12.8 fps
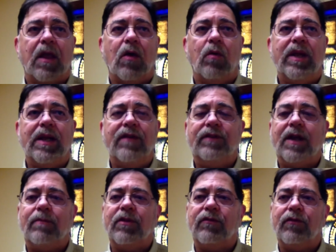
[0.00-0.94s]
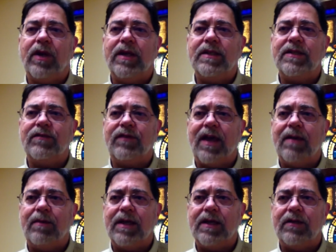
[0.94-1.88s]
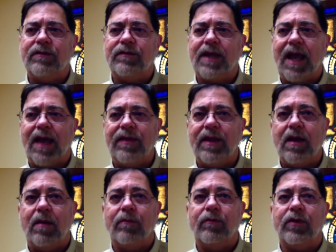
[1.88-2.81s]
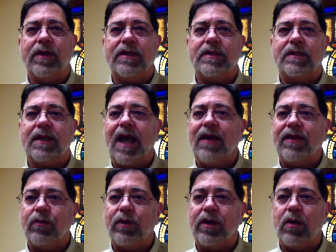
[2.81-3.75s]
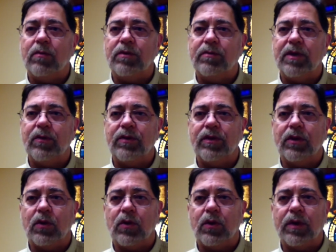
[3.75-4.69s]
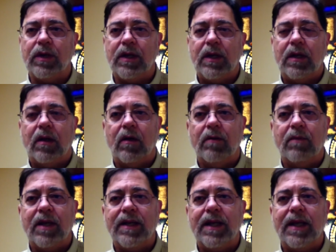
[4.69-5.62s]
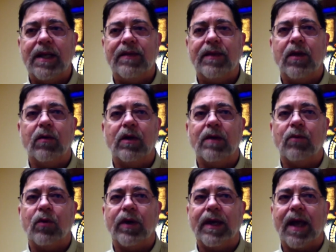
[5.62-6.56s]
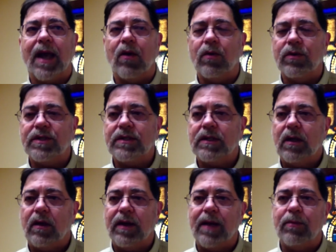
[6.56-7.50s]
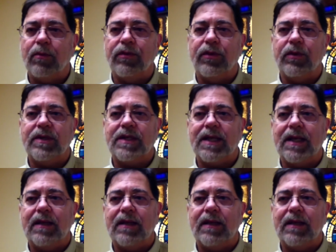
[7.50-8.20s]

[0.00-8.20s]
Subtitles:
We lift up the friends and family of Kathy Humphreys. Kathy went home to be with the Lord on Monday in the early morning hours on April 13th.